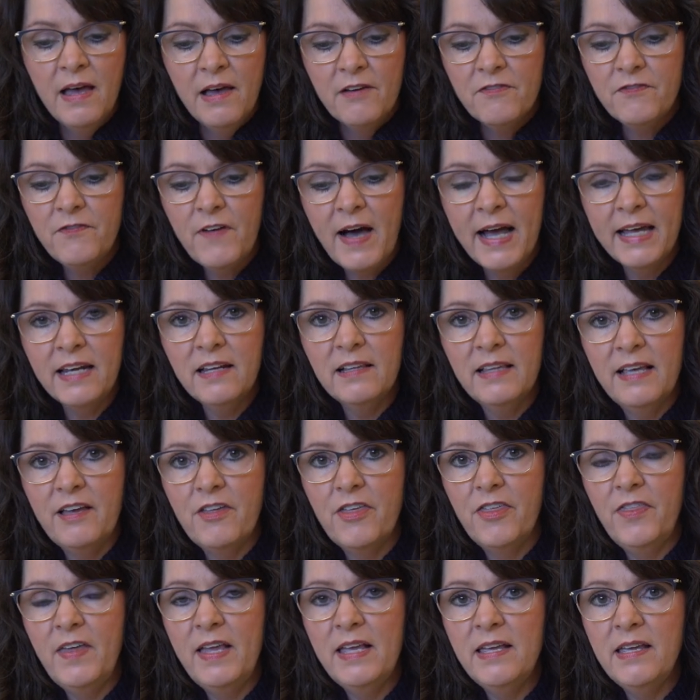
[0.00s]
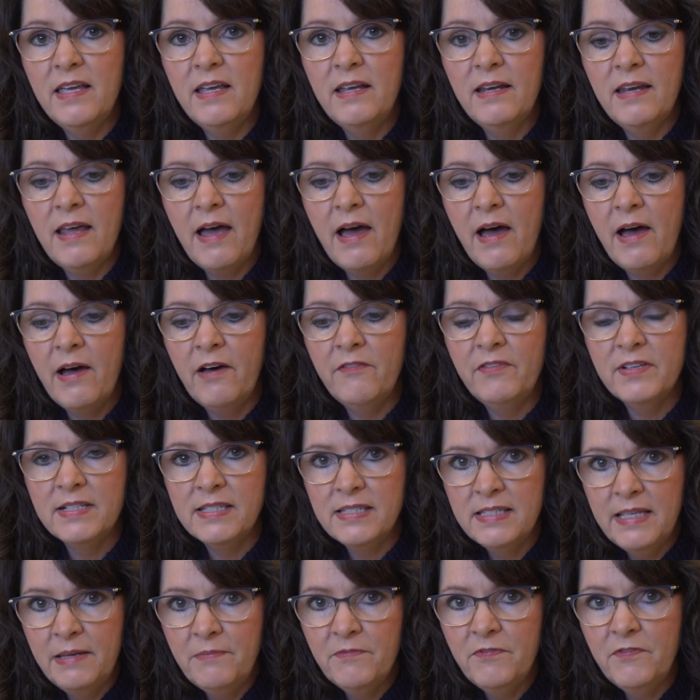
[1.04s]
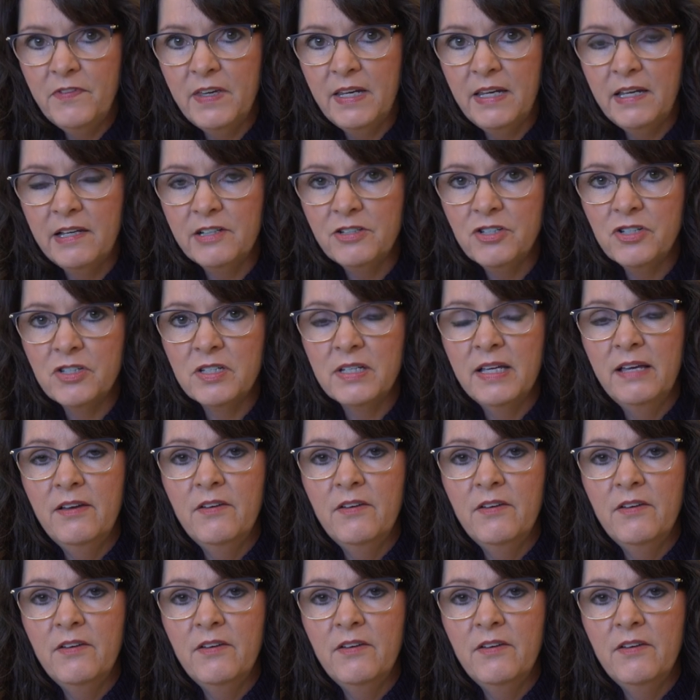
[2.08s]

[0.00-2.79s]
Finally, thinking of a seam finish